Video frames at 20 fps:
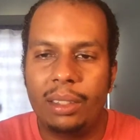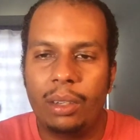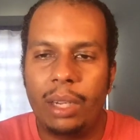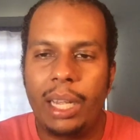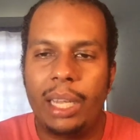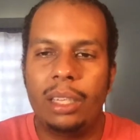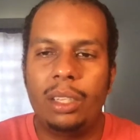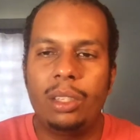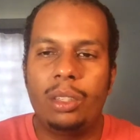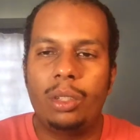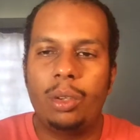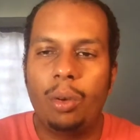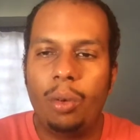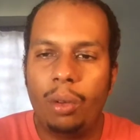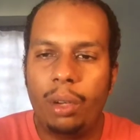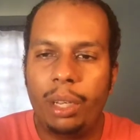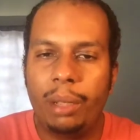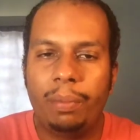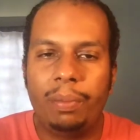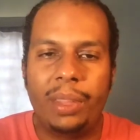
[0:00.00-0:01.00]
and
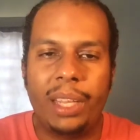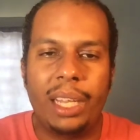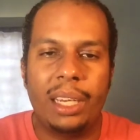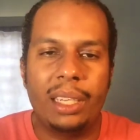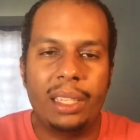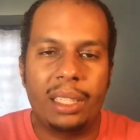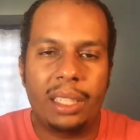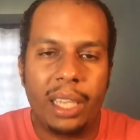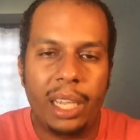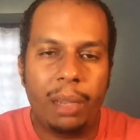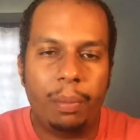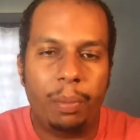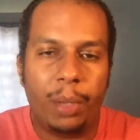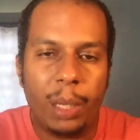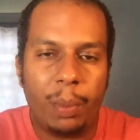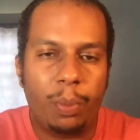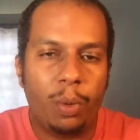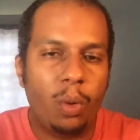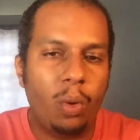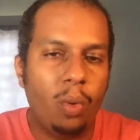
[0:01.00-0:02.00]
told him that the same
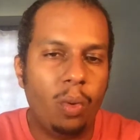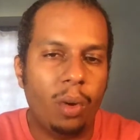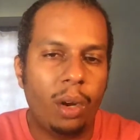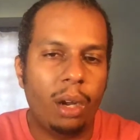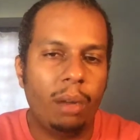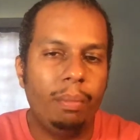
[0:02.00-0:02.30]
people who were